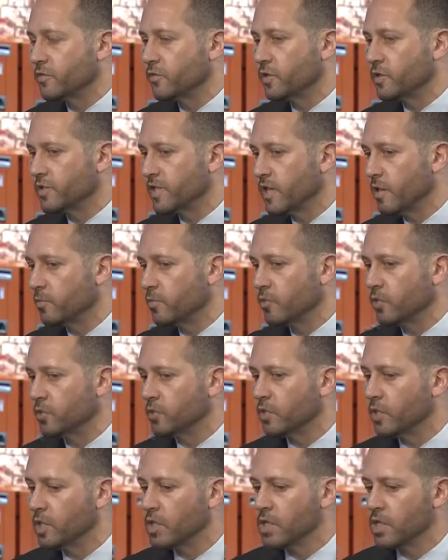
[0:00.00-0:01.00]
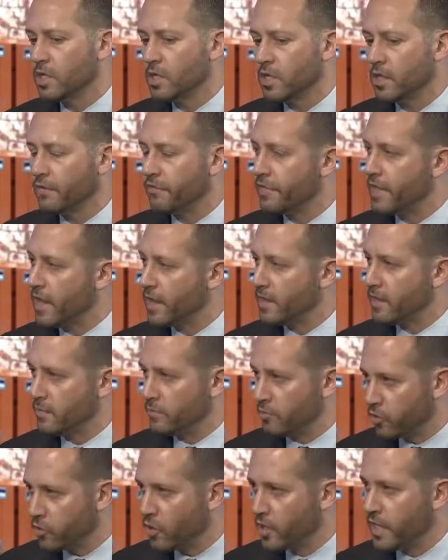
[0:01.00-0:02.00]
For example, if that
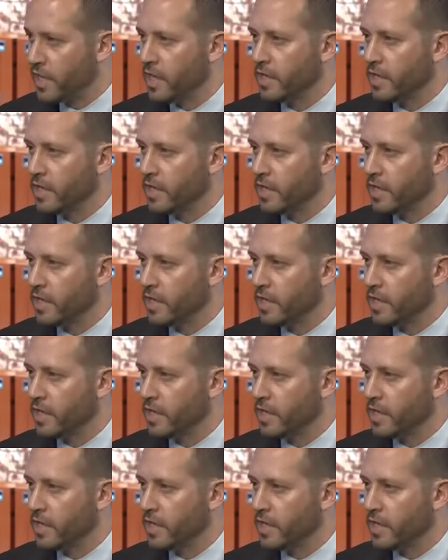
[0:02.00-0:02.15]
employee